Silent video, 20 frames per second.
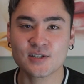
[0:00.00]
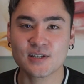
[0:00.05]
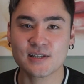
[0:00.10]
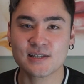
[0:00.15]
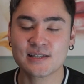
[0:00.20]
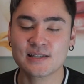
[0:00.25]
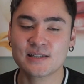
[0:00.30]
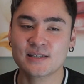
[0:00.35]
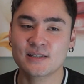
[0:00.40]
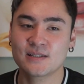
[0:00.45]

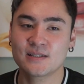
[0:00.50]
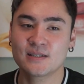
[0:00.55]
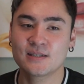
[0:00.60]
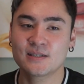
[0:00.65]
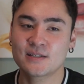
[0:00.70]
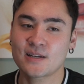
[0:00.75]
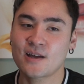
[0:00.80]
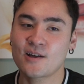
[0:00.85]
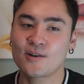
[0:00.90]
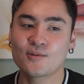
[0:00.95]
just,
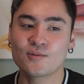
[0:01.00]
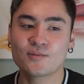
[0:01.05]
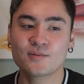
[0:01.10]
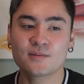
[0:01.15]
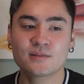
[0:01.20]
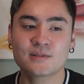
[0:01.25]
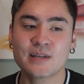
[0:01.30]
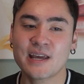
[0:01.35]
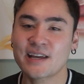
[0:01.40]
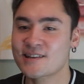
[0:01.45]
don't
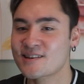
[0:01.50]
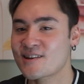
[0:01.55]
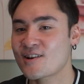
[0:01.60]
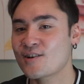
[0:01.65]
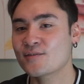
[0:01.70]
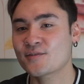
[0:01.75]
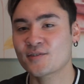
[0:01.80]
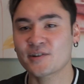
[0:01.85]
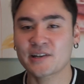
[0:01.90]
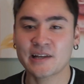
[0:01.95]
take no
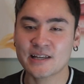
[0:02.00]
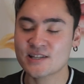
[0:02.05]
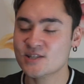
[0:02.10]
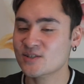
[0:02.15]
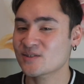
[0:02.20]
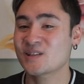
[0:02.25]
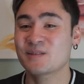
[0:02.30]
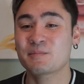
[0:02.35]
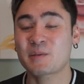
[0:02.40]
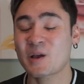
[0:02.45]
for an answer.
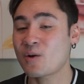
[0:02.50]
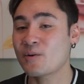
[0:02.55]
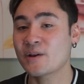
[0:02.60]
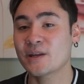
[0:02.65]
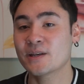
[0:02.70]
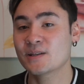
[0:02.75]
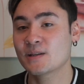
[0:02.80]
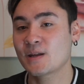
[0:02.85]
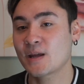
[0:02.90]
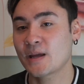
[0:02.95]
Keep
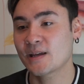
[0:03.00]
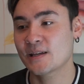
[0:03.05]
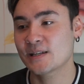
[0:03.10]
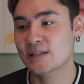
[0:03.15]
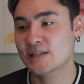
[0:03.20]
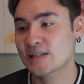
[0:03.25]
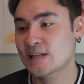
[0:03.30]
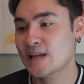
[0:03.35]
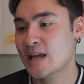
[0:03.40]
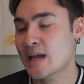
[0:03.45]
going
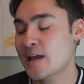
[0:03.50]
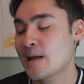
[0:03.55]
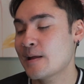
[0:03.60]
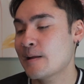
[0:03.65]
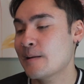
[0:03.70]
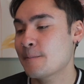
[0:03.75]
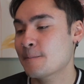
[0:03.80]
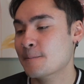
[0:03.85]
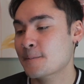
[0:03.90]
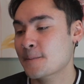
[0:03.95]
and
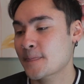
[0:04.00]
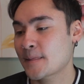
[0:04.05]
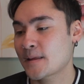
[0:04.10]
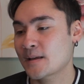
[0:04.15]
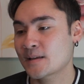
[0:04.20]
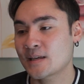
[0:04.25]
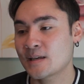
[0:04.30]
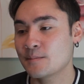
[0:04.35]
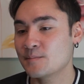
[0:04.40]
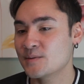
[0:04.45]

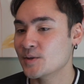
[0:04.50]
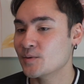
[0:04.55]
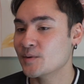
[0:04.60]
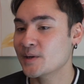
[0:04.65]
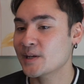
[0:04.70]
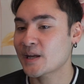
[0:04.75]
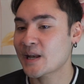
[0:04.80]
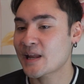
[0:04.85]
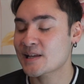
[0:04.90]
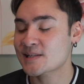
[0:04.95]
keep
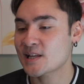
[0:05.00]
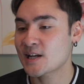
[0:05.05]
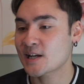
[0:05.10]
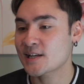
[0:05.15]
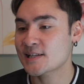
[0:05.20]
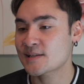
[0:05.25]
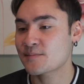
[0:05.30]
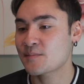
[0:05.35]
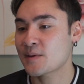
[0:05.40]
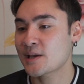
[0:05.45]
doing it as long
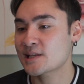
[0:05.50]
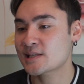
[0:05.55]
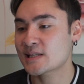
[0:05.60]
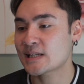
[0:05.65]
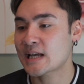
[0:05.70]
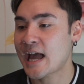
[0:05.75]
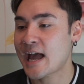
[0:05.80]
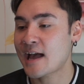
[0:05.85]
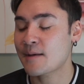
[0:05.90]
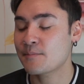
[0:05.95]
as it makes
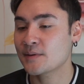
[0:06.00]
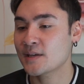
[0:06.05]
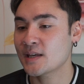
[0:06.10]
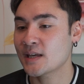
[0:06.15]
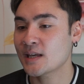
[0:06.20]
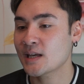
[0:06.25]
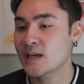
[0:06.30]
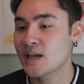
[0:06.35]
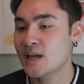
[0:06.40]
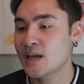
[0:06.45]
you
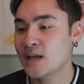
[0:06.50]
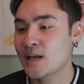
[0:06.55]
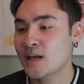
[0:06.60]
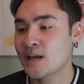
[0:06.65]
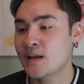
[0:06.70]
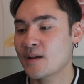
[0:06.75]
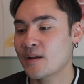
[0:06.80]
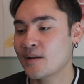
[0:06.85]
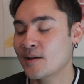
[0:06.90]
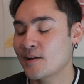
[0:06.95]
happy.
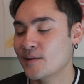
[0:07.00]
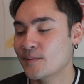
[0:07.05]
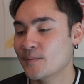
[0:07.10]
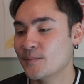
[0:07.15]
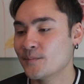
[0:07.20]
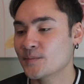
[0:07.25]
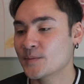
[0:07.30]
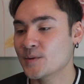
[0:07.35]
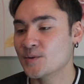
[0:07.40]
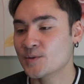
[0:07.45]

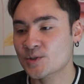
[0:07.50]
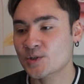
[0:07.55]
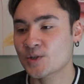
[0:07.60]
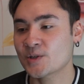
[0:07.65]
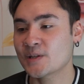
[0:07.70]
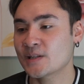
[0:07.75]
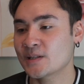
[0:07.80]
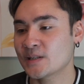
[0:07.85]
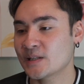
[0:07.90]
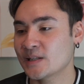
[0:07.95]
You
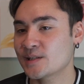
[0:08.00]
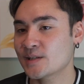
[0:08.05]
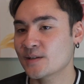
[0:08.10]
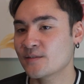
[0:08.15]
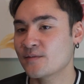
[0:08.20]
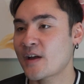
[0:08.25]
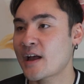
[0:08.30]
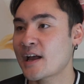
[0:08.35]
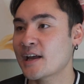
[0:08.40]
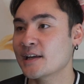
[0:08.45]
shouldn't need to
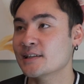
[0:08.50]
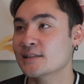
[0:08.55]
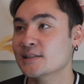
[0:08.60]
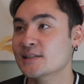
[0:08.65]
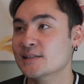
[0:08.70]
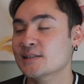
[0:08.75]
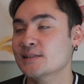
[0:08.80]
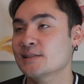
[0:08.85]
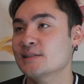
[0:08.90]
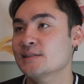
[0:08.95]
find